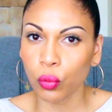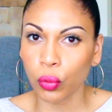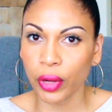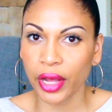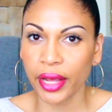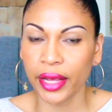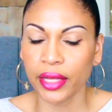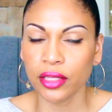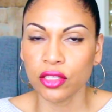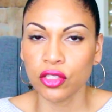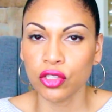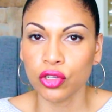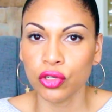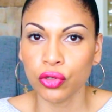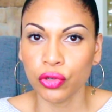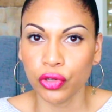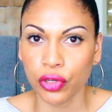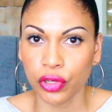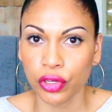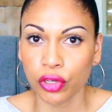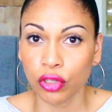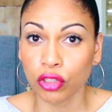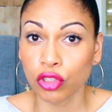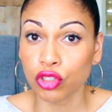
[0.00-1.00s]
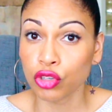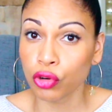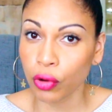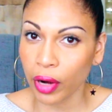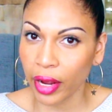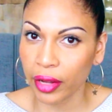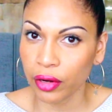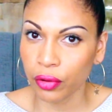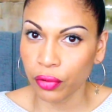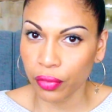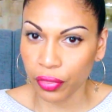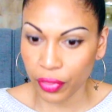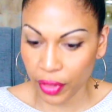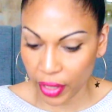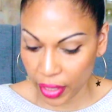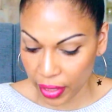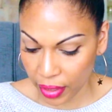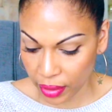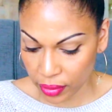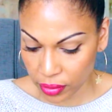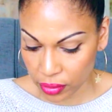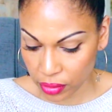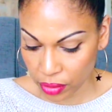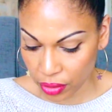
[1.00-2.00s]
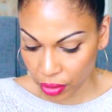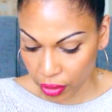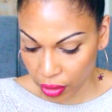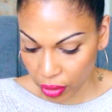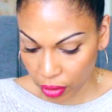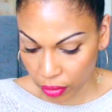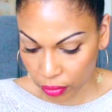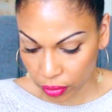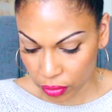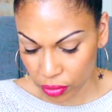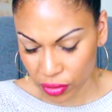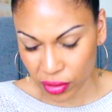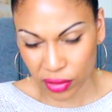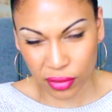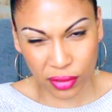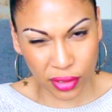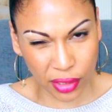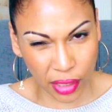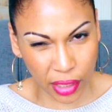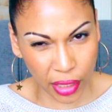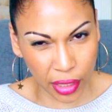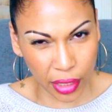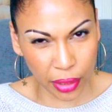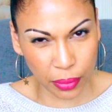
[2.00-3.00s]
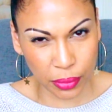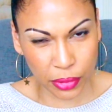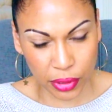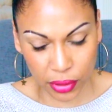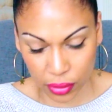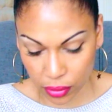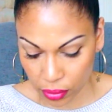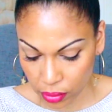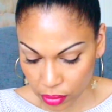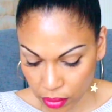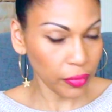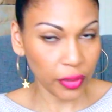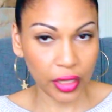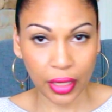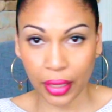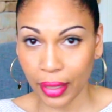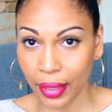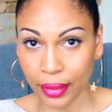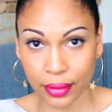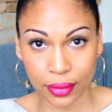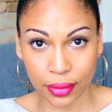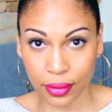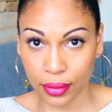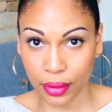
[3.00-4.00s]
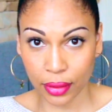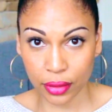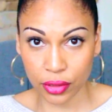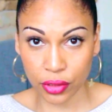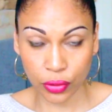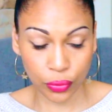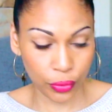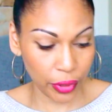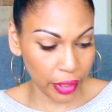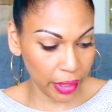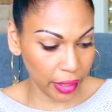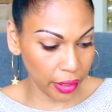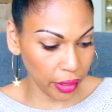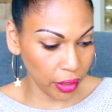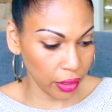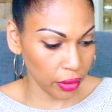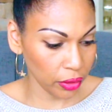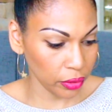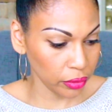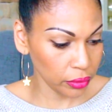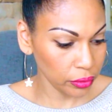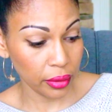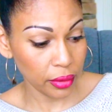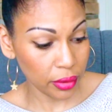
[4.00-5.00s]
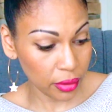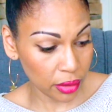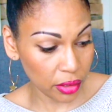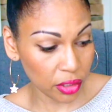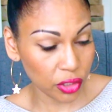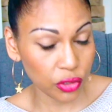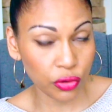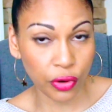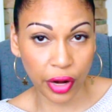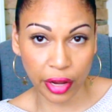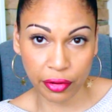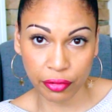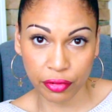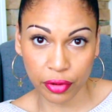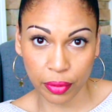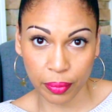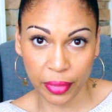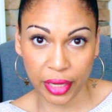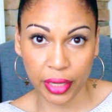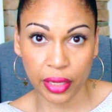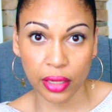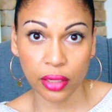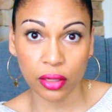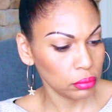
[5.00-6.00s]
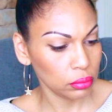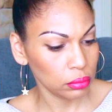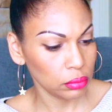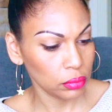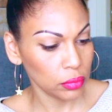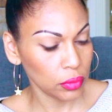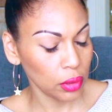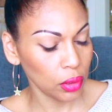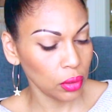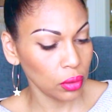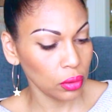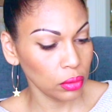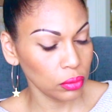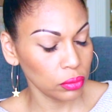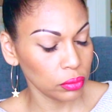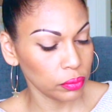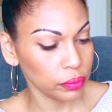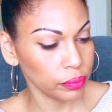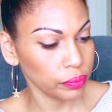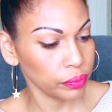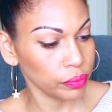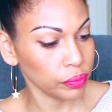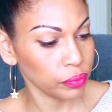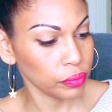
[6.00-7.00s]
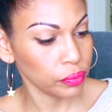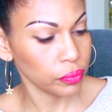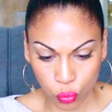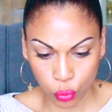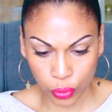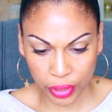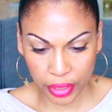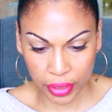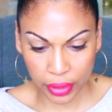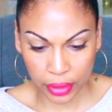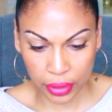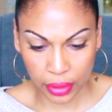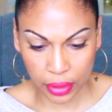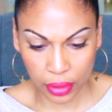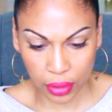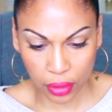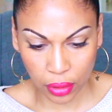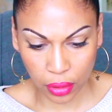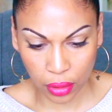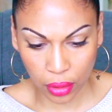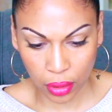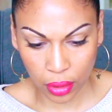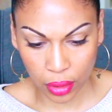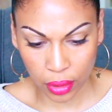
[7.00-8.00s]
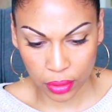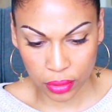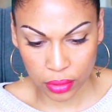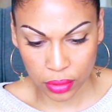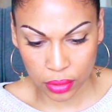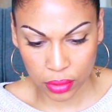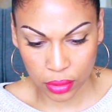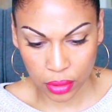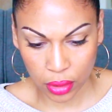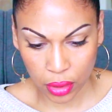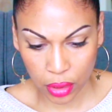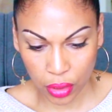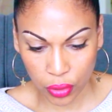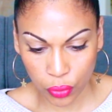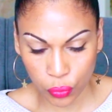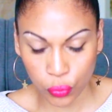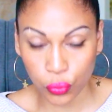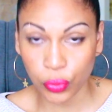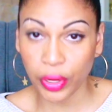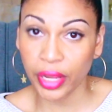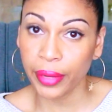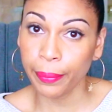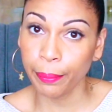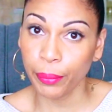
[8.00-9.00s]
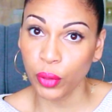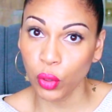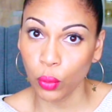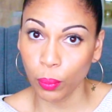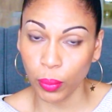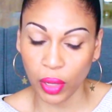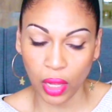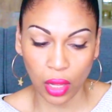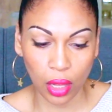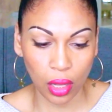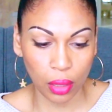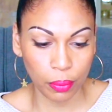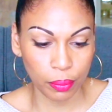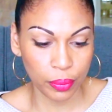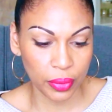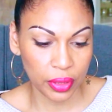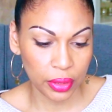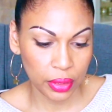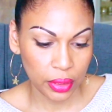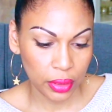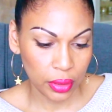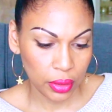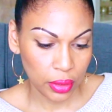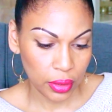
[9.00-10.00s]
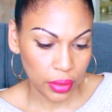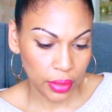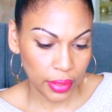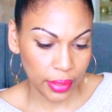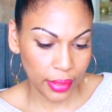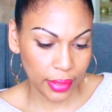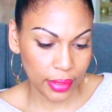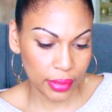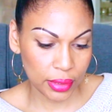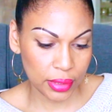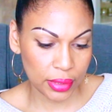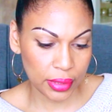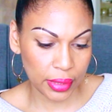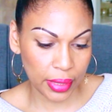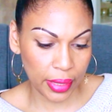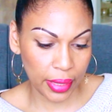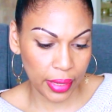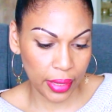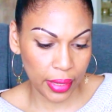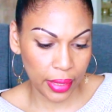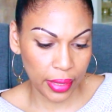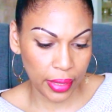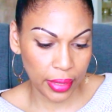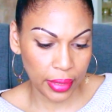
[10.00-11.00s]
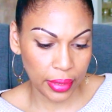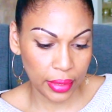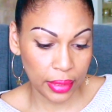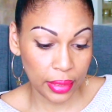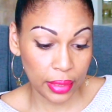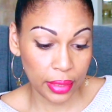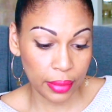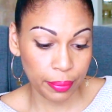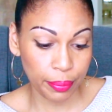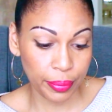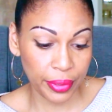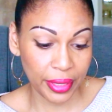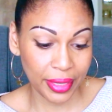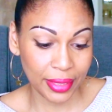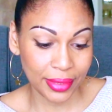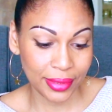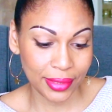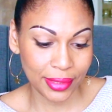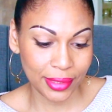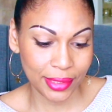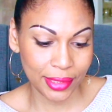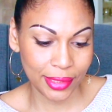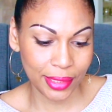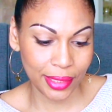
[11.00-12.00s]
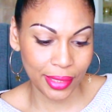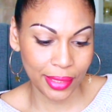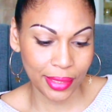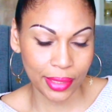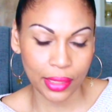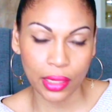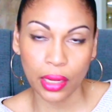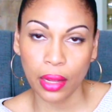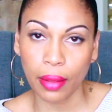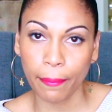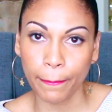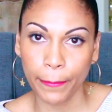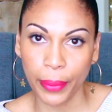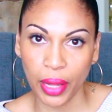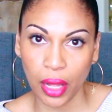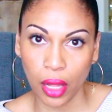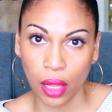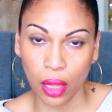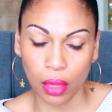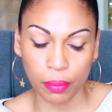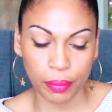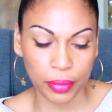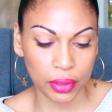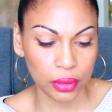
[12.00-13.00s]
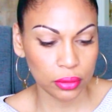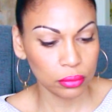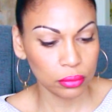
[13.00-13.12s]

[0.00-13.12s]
way to, you know, try new things, you know, because sometimes I stick to what I know. This is great for me. Oh. Winky Lux Rainbow Balm. It's a lip and cheek balm.